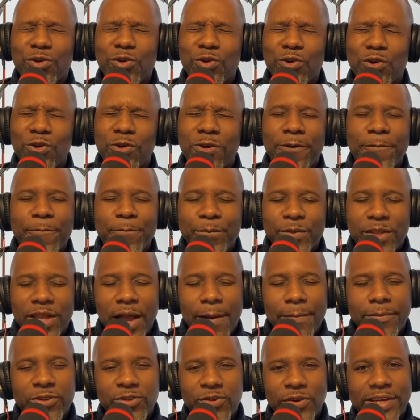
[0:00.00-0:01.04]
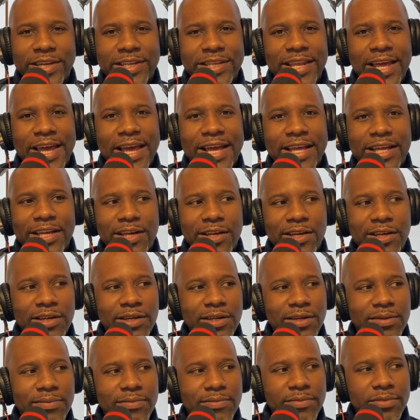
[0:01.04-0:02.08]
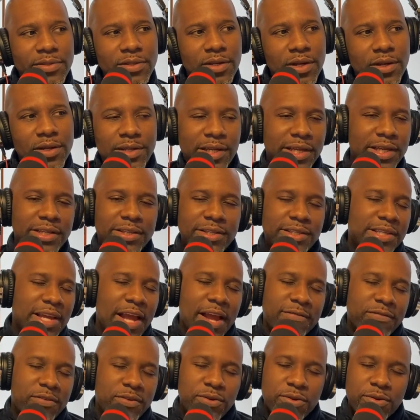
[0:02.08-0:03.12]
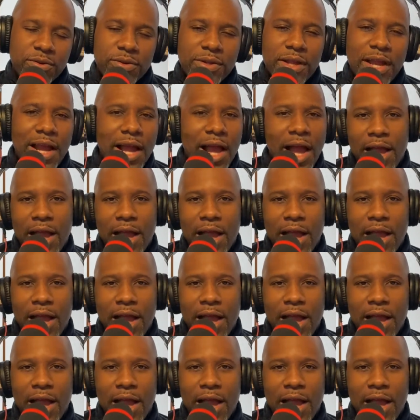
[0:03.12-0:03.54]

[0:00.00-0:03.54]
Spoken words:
Whew, I've been drinking that. You know, again, this afternoon.